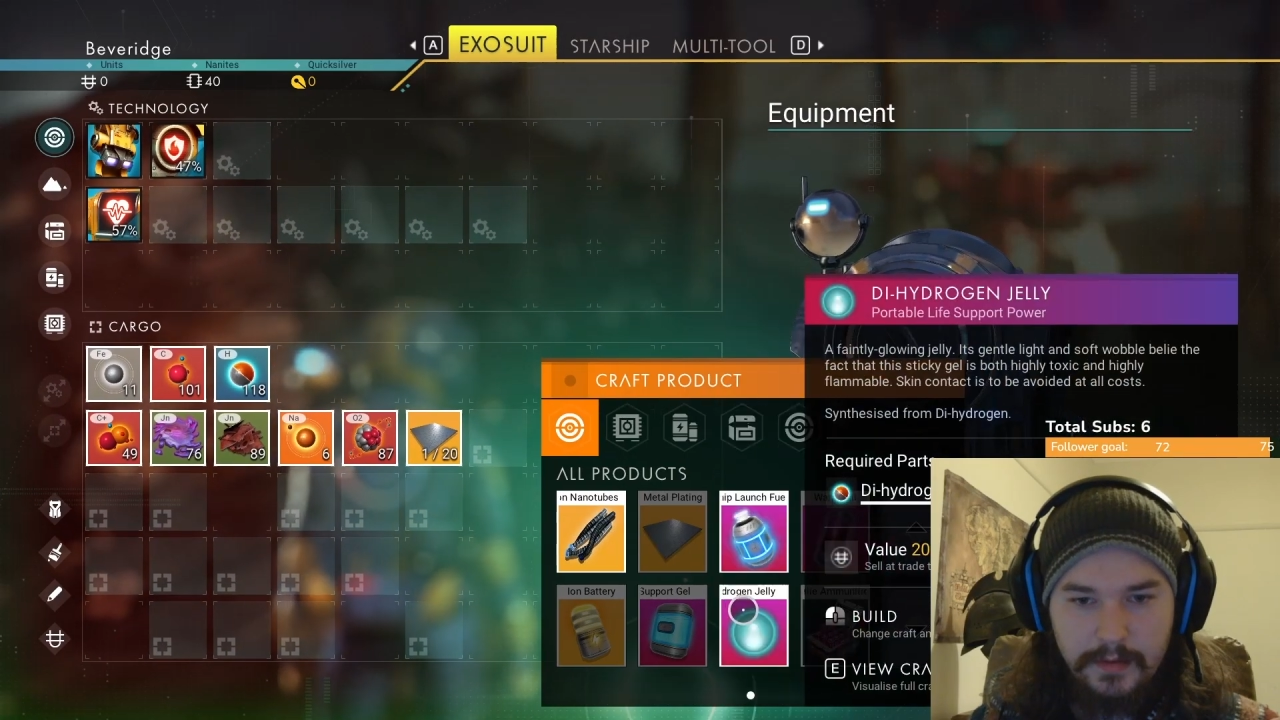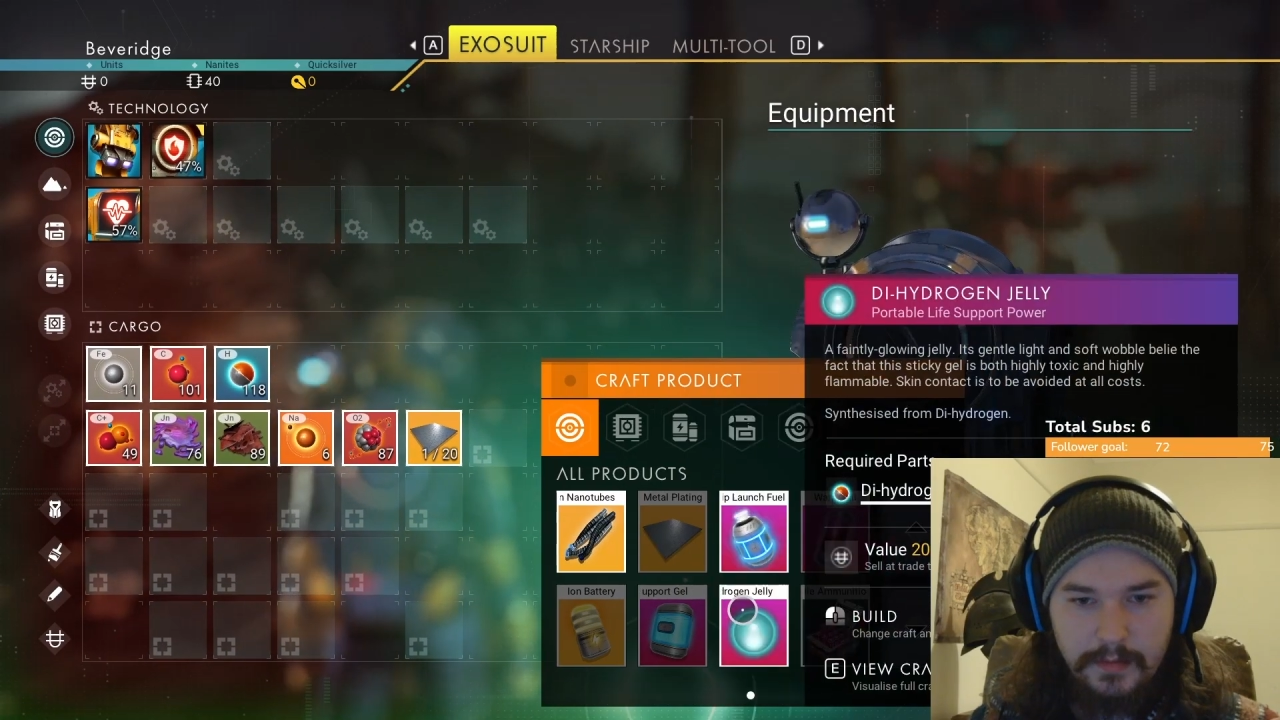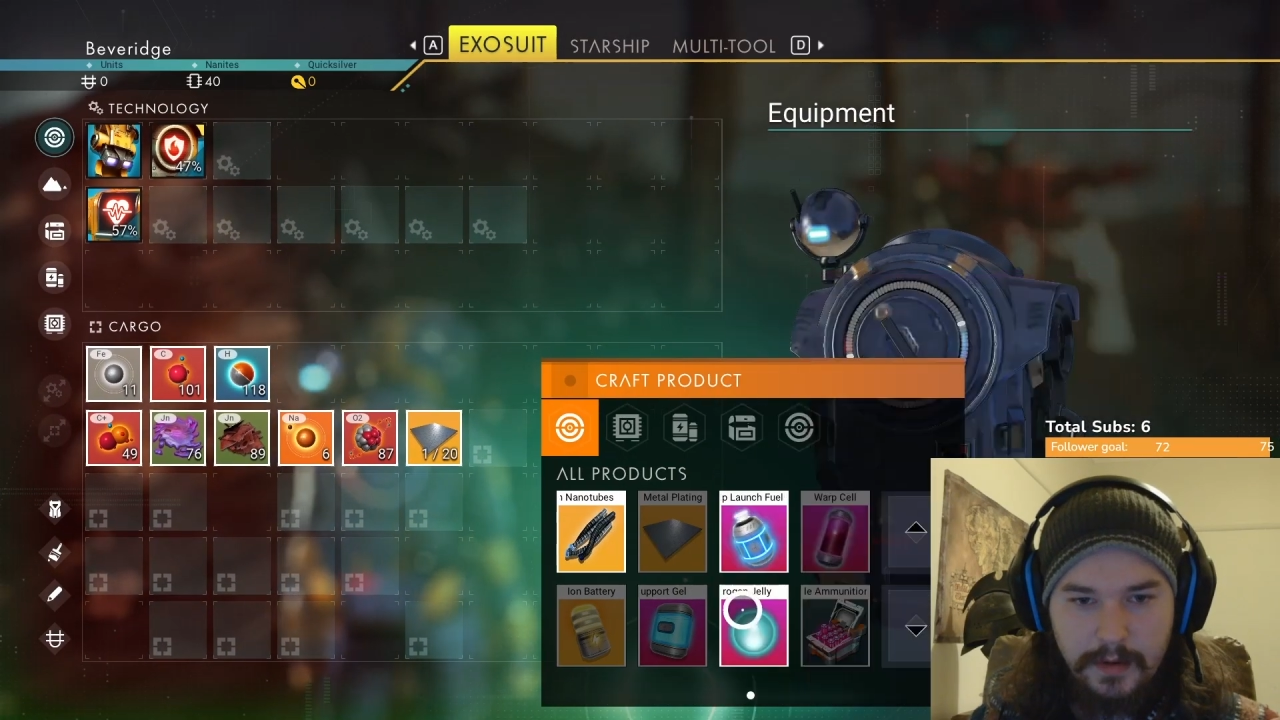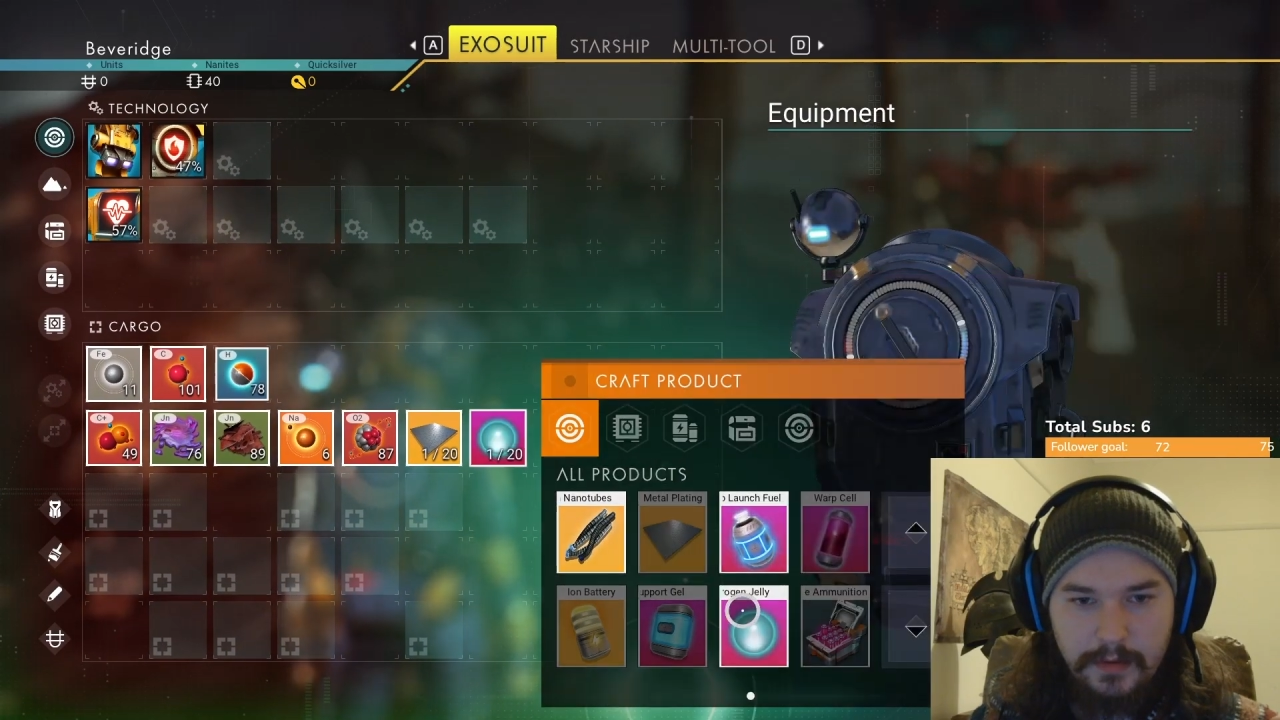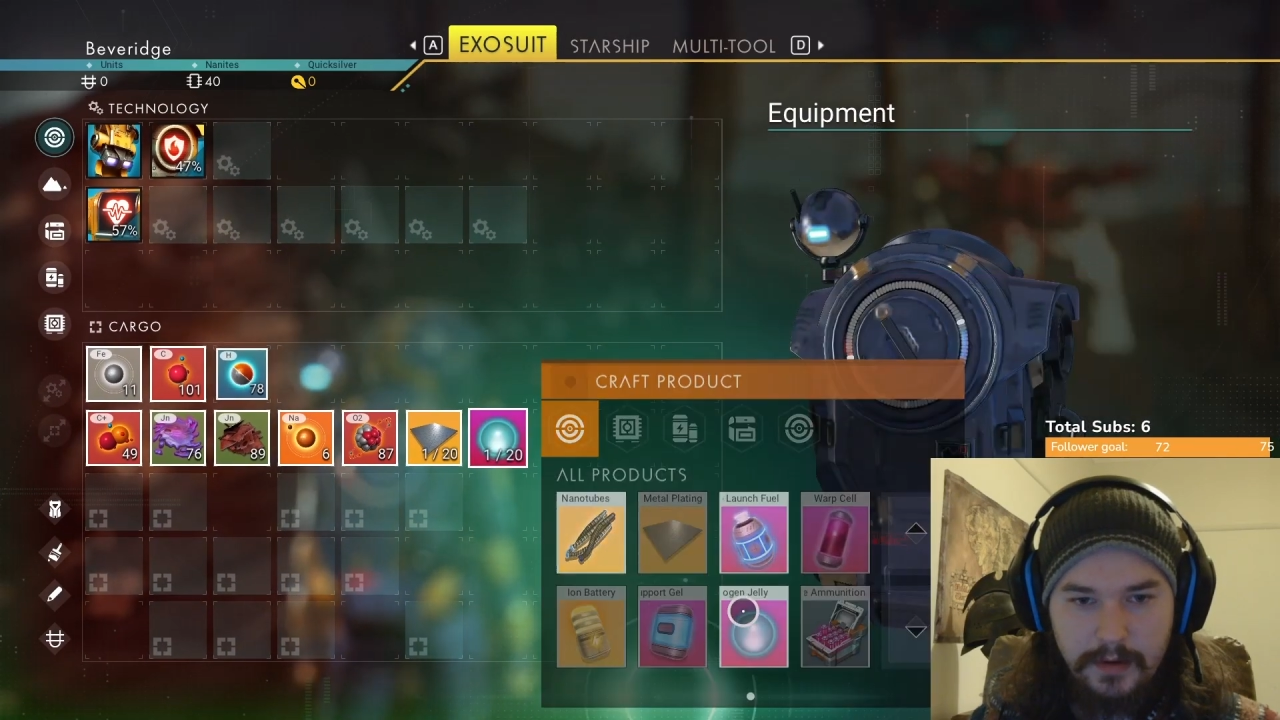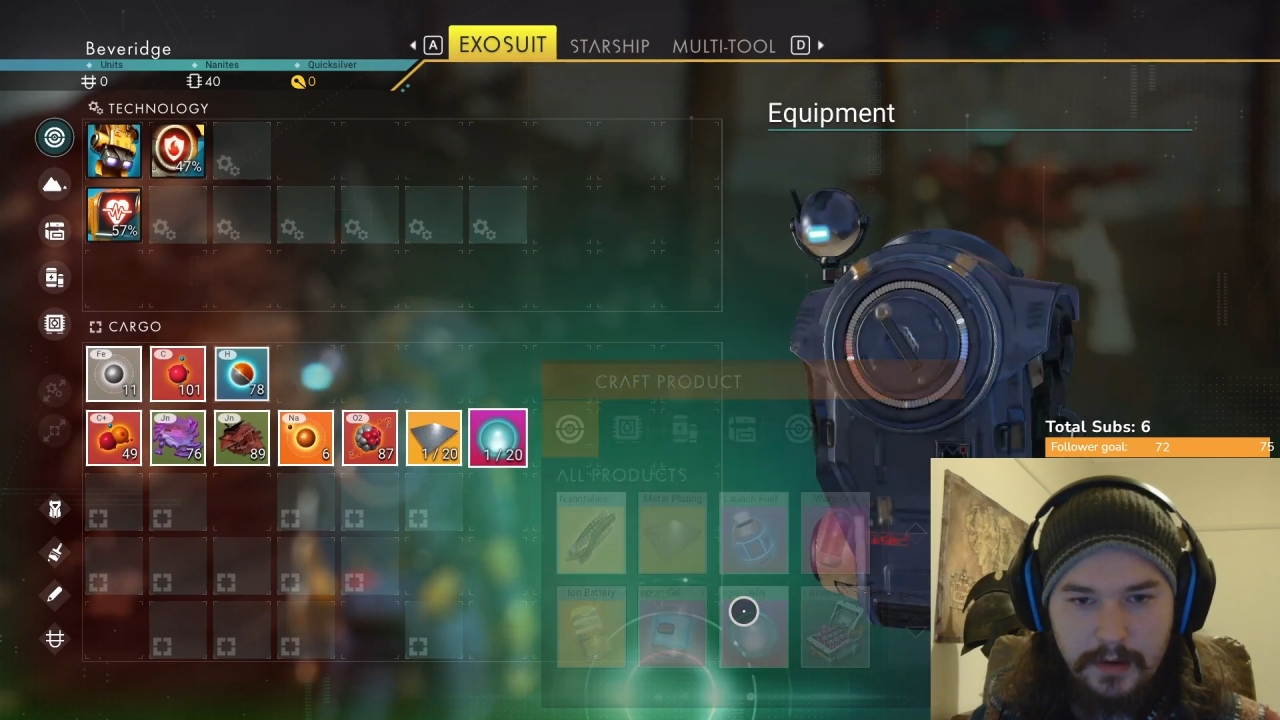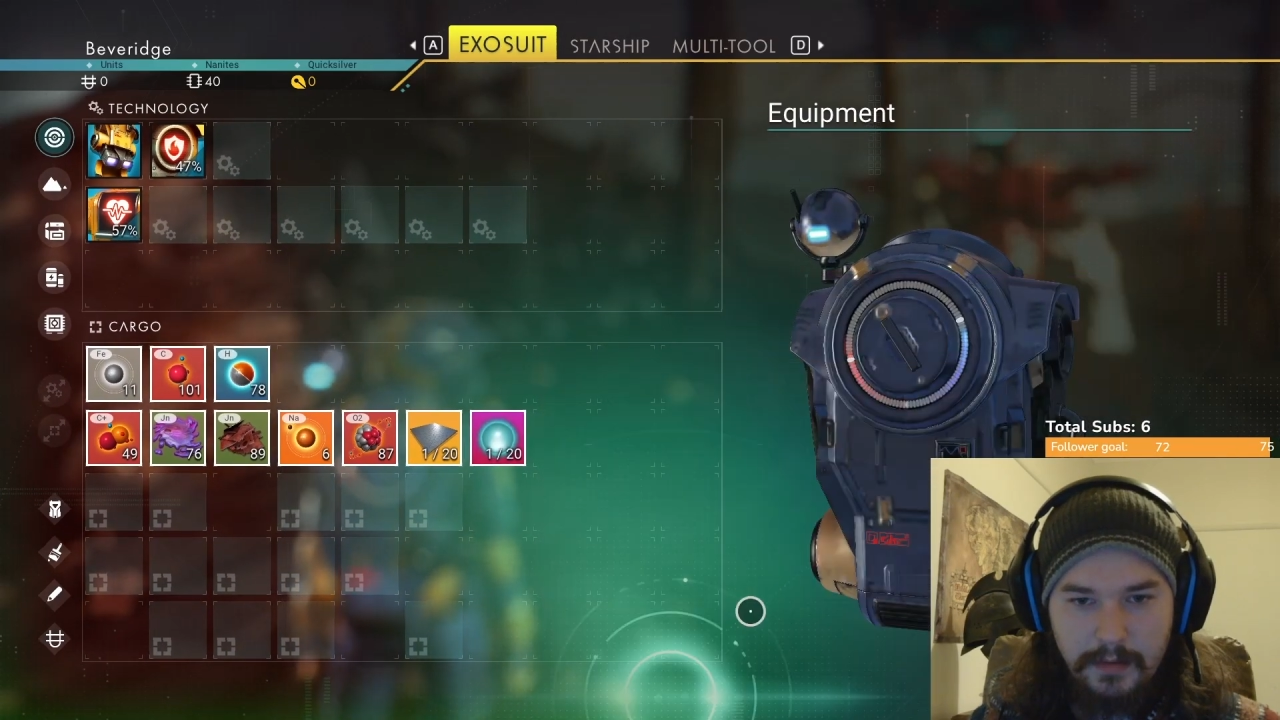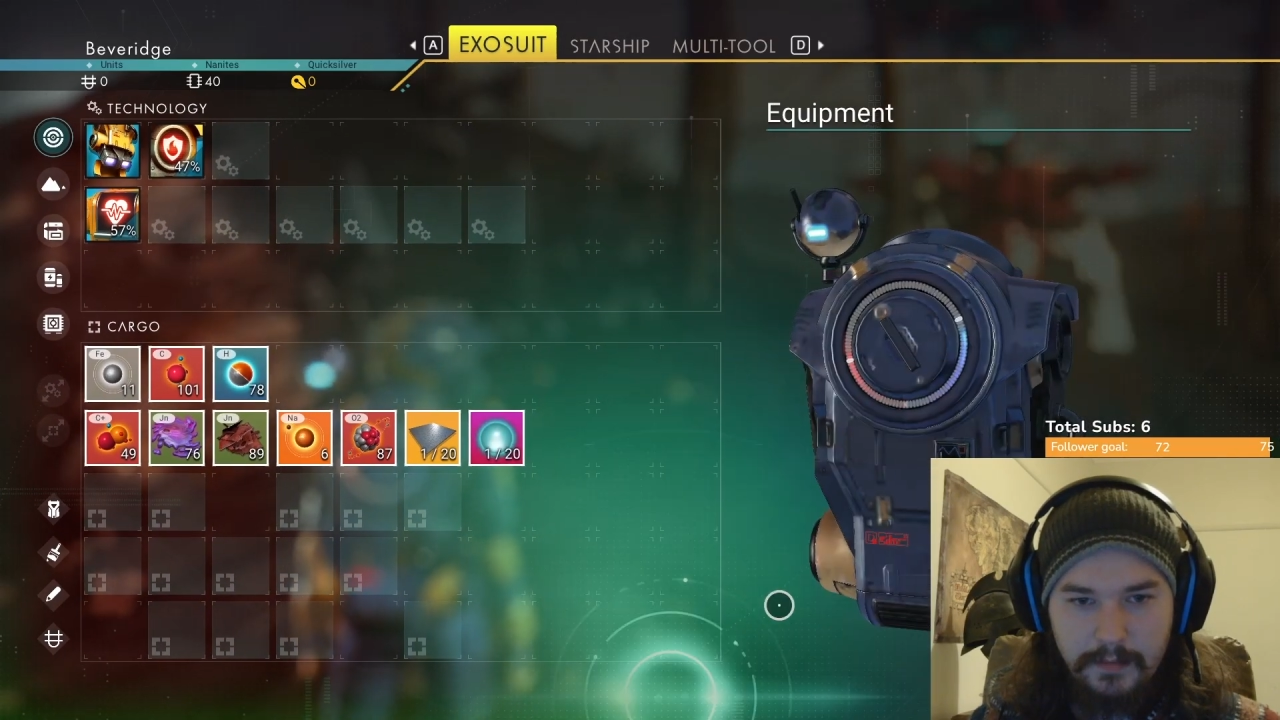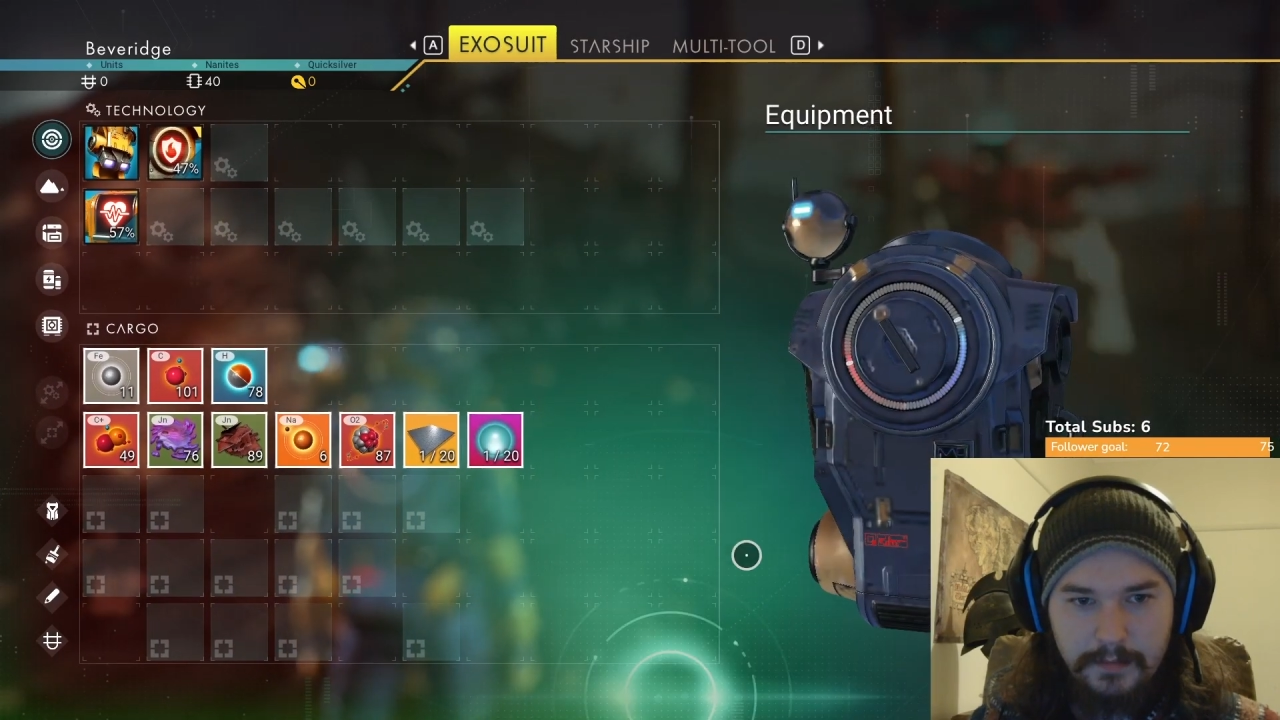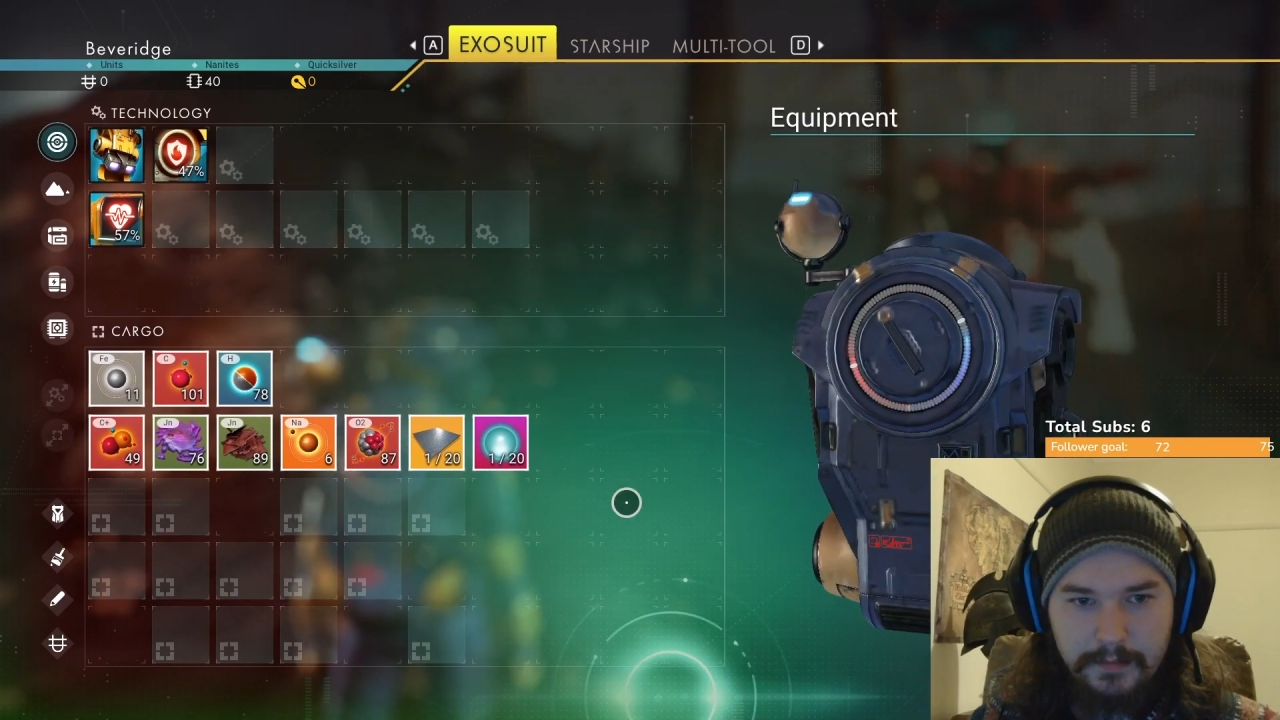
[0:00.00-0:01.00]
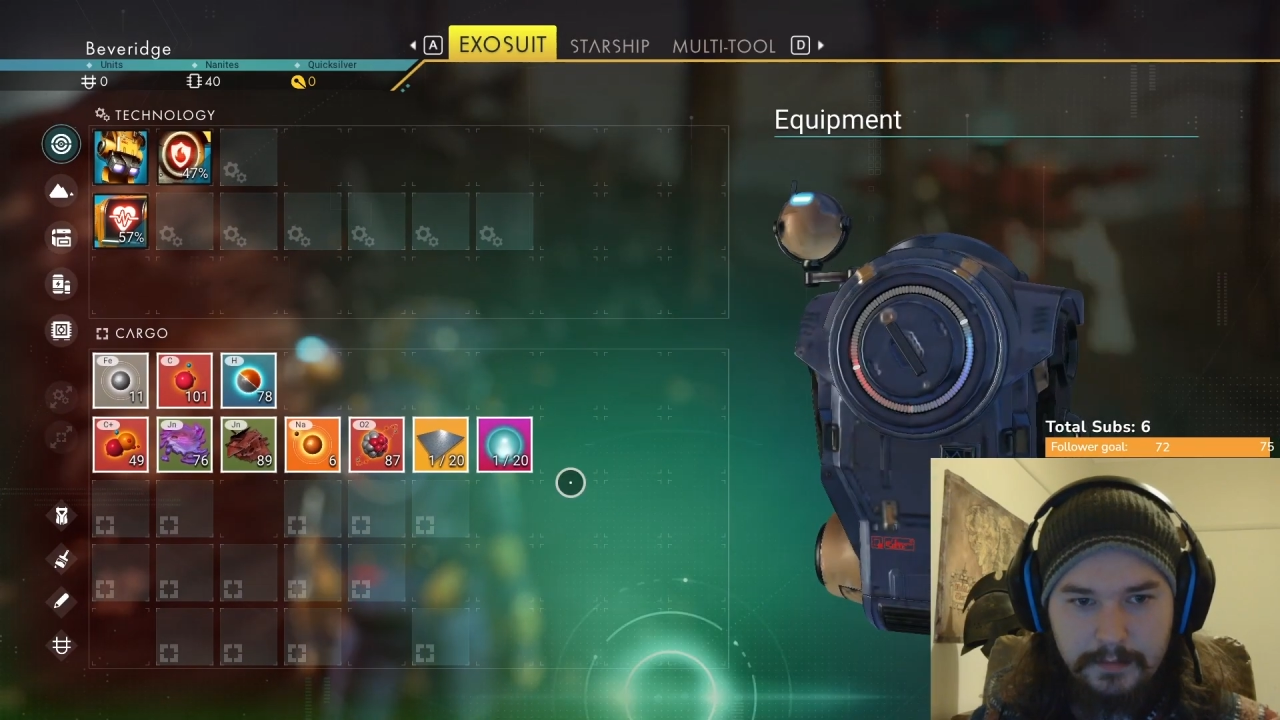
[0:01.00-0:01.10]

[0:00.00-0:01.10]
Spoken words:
Make one of them.